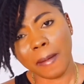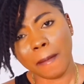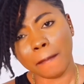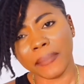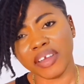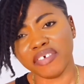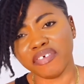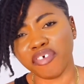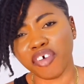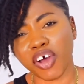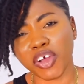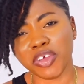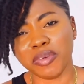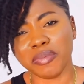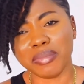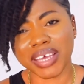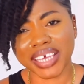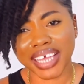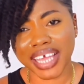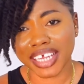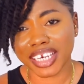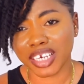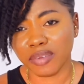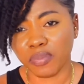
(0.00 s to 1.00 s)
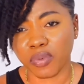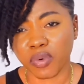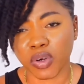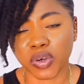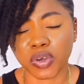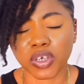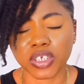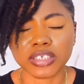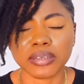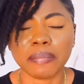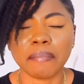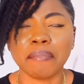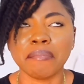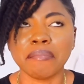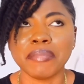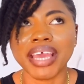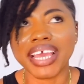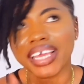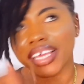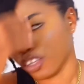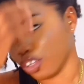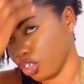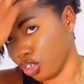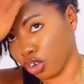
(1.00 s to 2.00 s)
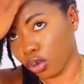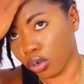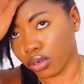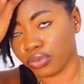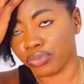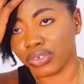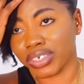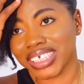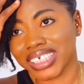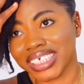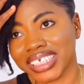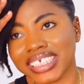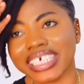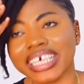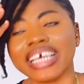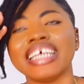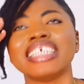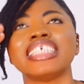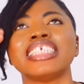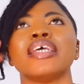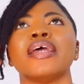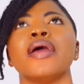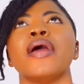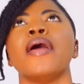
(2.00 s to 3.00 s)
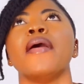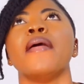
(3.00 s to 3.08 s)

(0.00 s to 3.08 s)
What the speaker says: Before you make any product, make your research